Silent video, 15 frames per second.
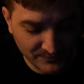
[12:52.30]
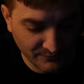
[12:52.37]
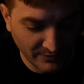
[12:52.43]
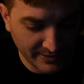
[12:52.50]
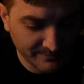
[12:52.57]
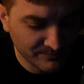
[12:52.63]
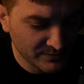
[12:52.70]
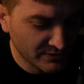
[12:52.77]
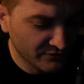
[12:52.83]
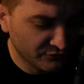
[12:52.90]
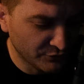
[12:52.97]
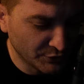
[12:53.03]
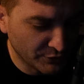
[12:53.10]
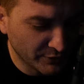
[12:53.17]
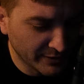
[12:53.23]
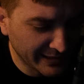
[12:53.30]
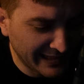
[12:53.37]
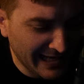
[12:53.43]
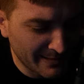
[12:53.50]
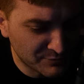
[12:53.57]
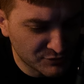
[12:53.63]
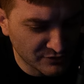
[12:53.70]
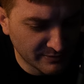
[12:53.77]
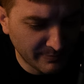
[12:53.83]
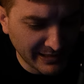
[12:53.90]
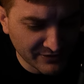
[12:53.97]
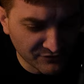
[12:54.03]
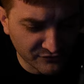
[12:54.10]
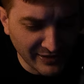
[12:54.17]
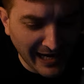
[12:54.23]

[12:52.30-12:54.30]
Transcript: Right? So you're going to capture the base.